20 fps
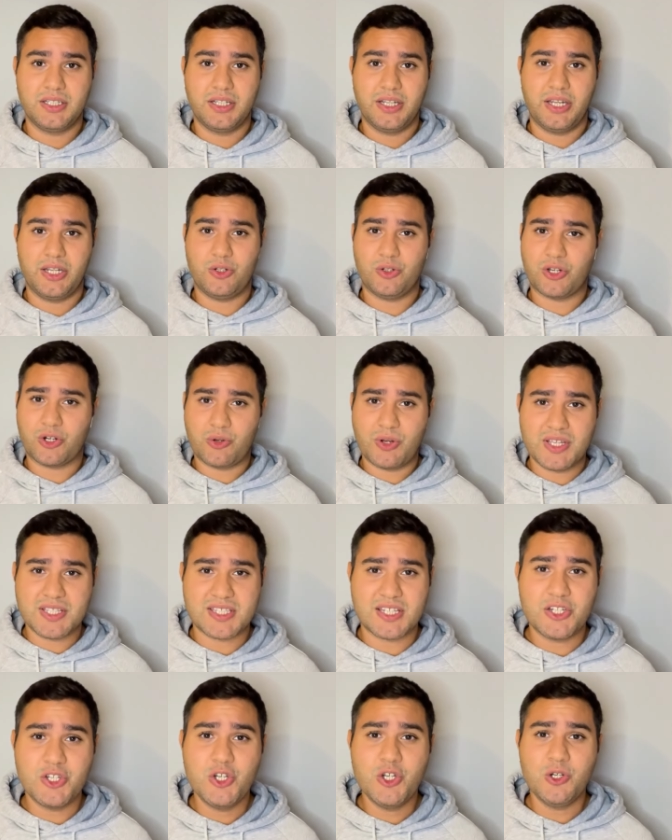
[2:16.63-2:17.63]
you know, creates
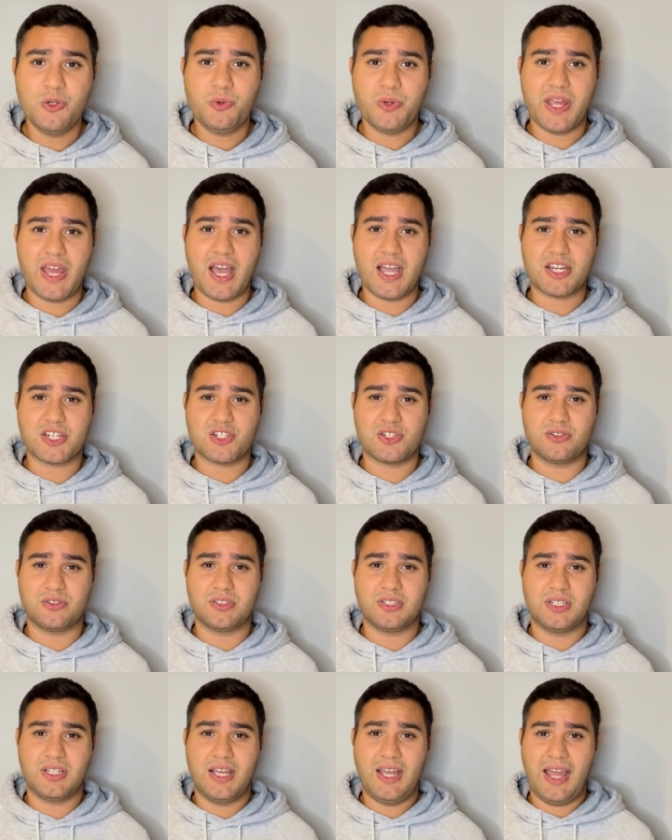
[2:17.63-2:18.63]
a new reaction
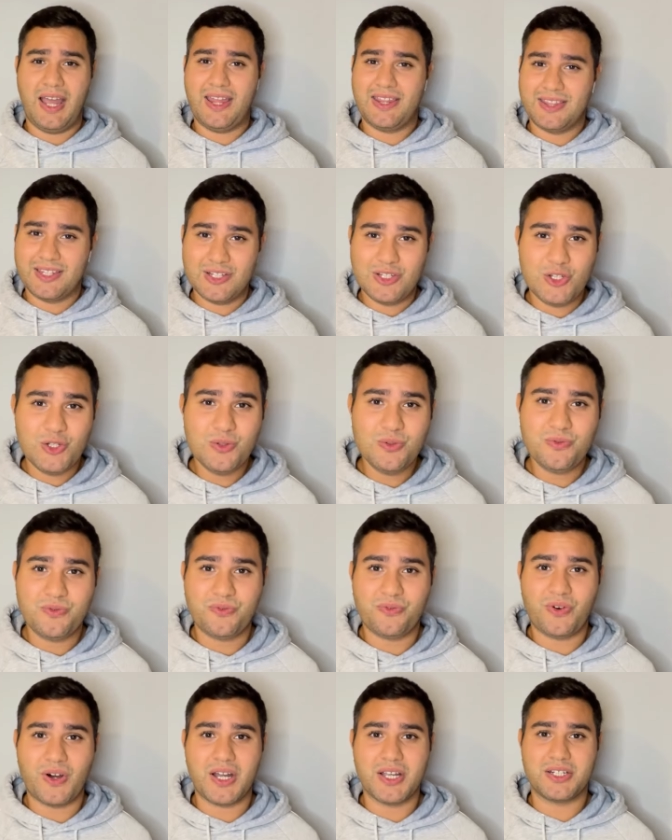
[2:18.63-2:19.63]
and the new
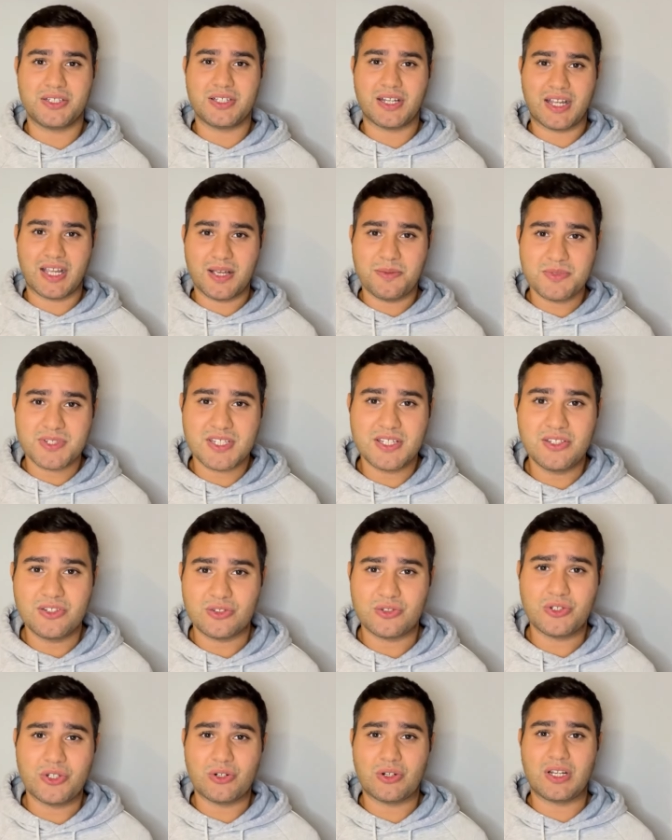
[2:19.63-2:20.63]
fire that comes
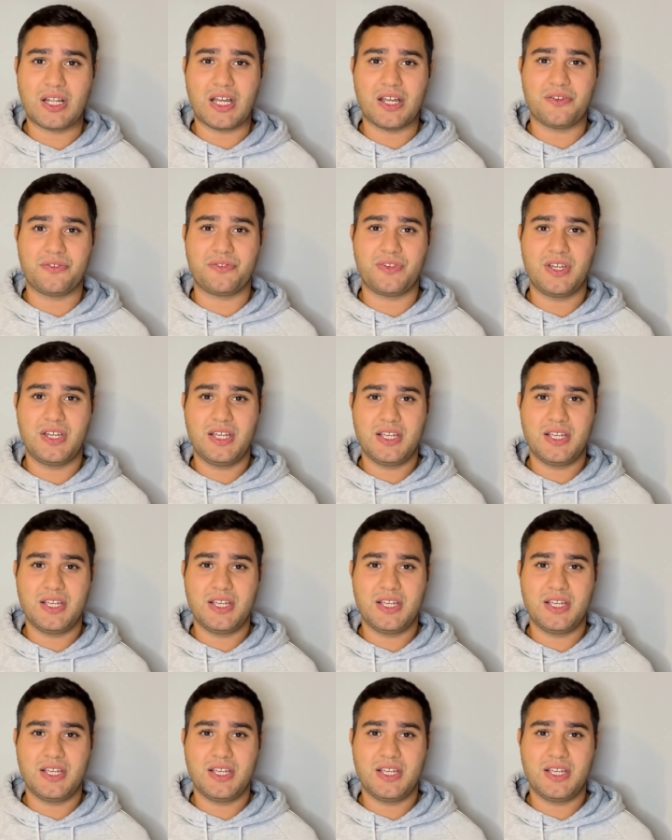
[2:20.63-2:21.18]
into your life